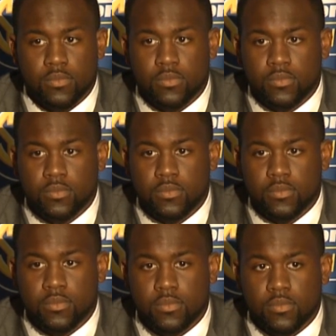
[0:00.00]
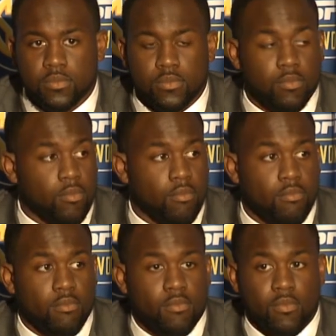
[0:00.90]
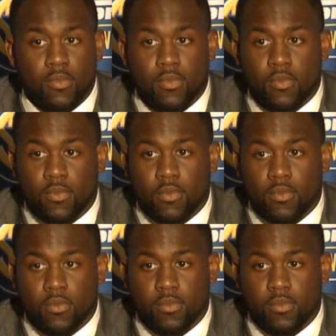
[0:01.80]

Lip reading: No one is speaking in this clip.